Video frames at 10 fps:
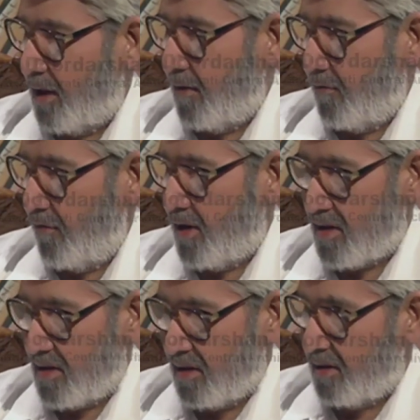have
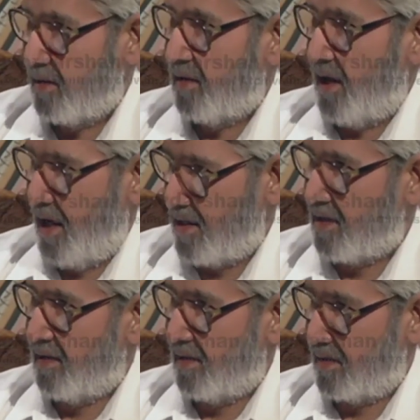faced certain
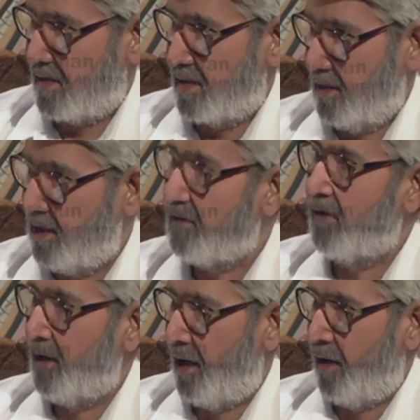hazards
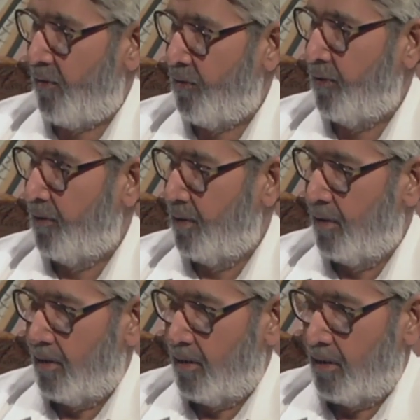even now.
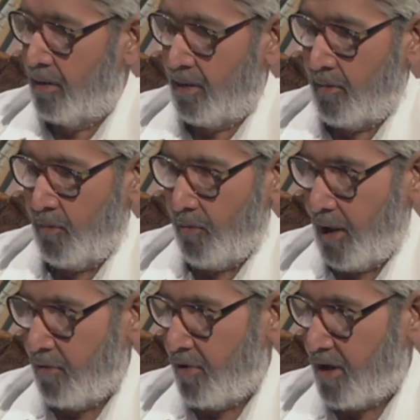Would you
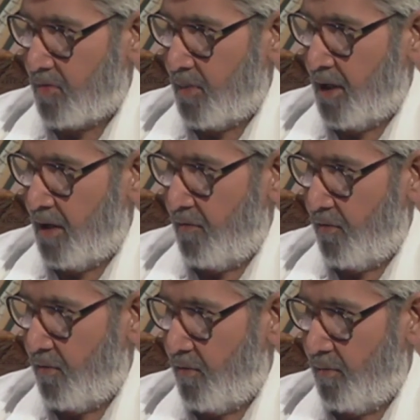like to explain a
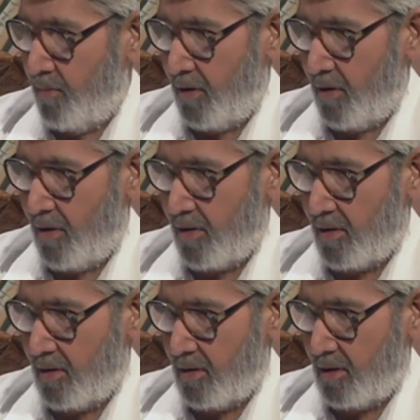few? Because
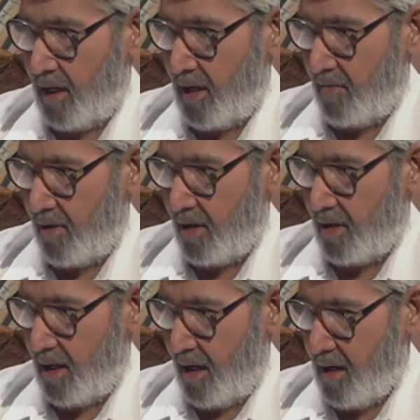as far as
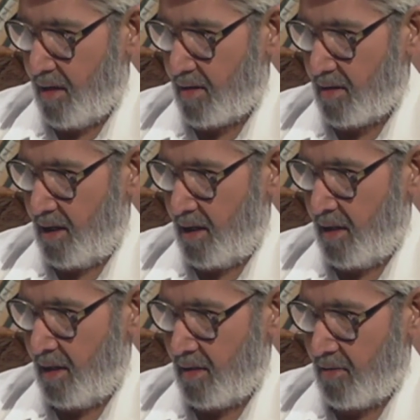I understand,
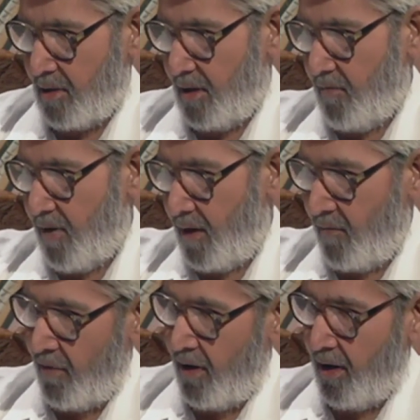there is only
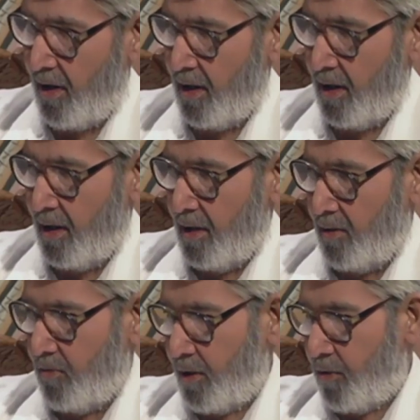one way
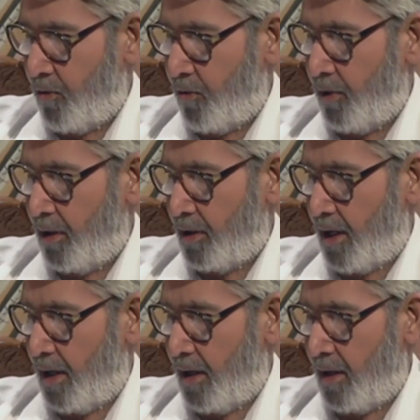you can go, and
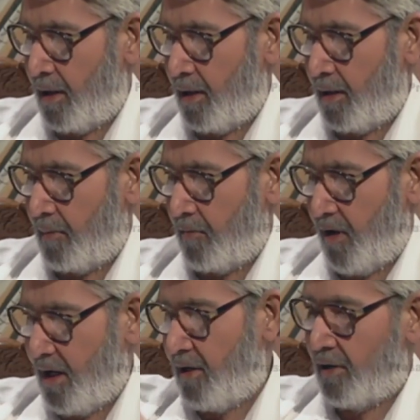then
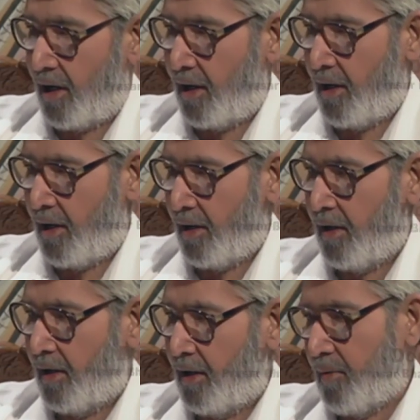while returning,
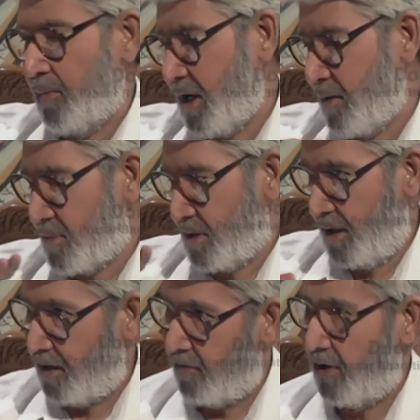it becomes
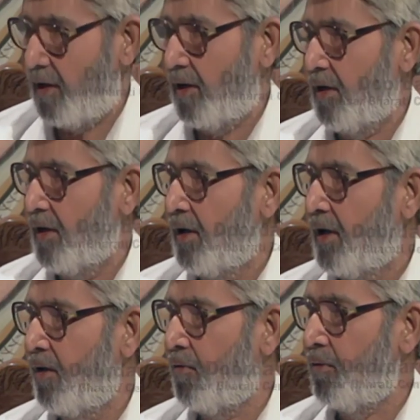another way
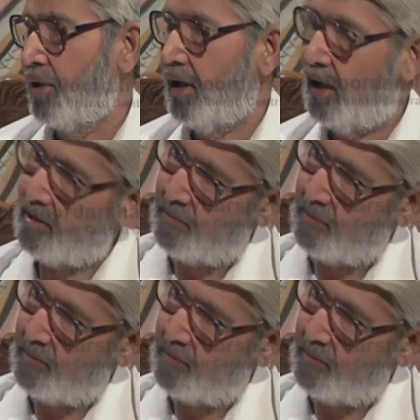around the other